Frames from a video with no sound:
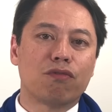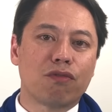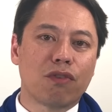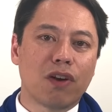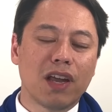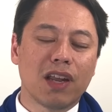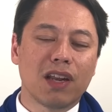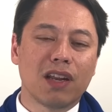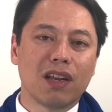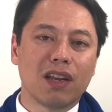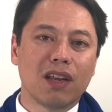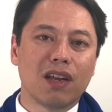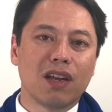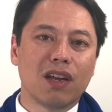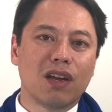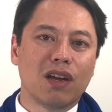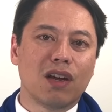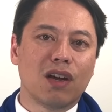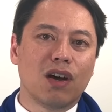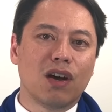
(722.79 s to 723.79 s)
friend
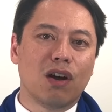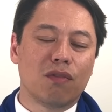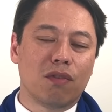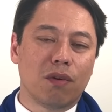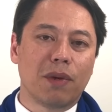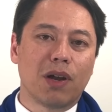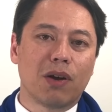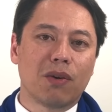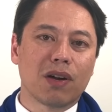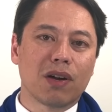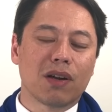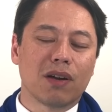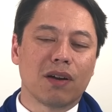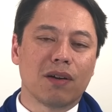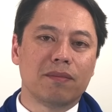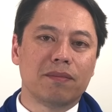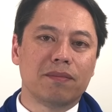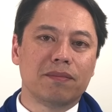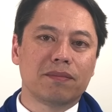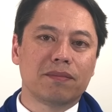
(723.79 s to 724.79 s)
of
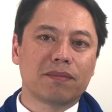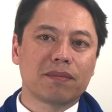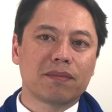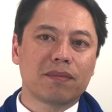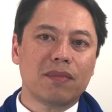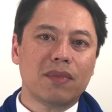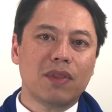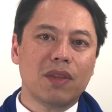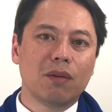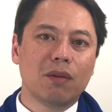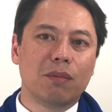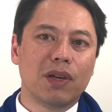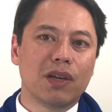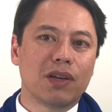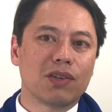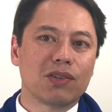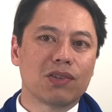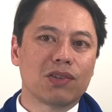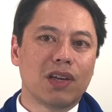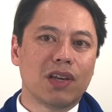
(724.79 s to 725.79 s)
America.
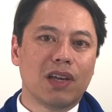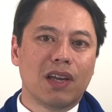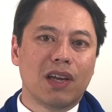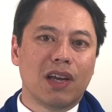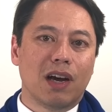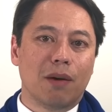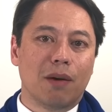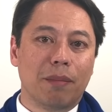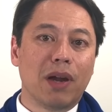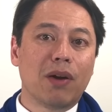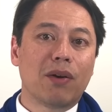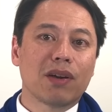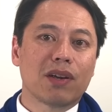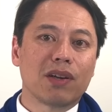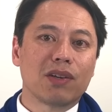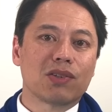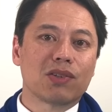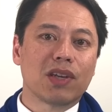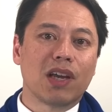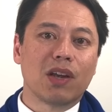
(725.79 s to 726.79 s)
Because
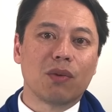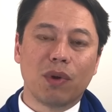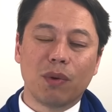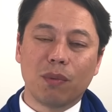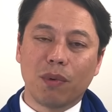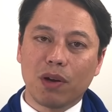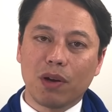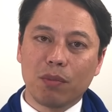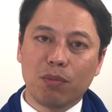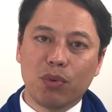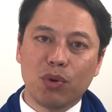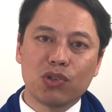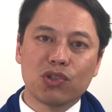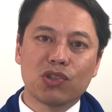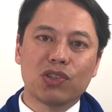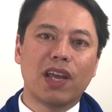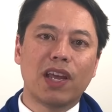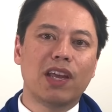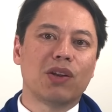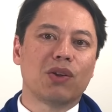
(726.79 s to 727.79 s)
America said, we want to
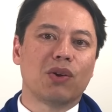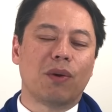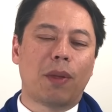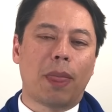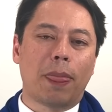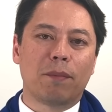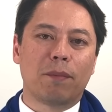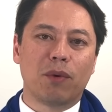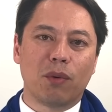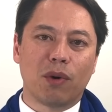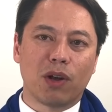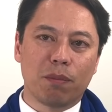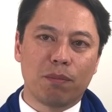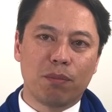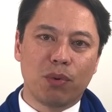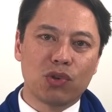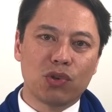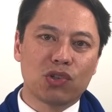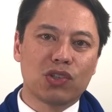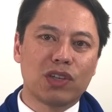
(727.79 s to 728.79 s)
push NATO. We want to
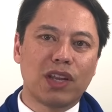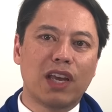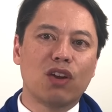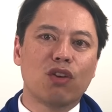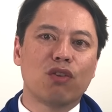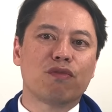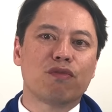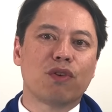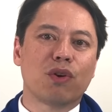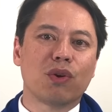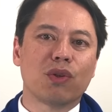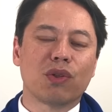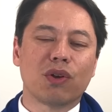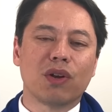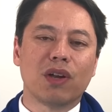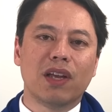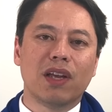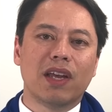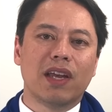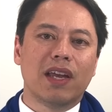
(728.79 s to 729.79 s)
push NATO
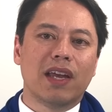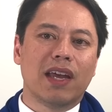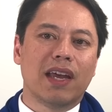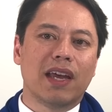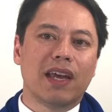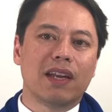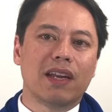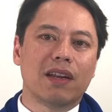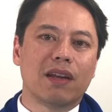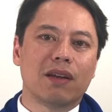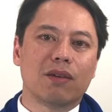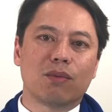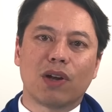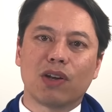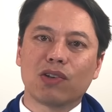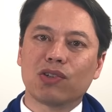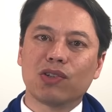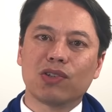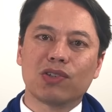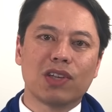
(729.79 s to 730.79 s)
further. And
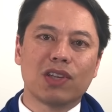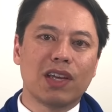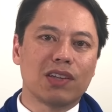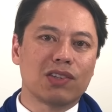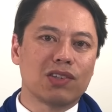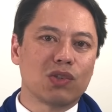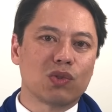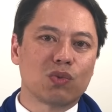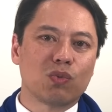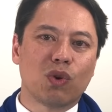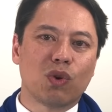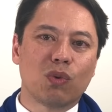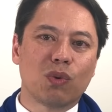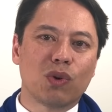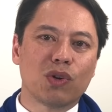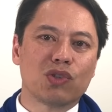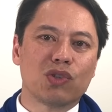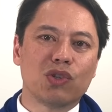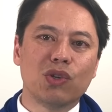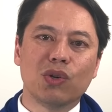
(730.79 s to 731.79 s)
Russia said, since World
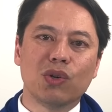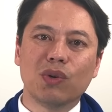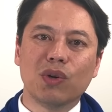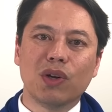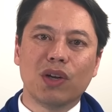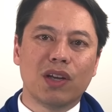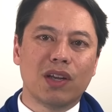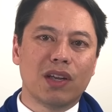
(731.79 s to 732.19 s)
War II,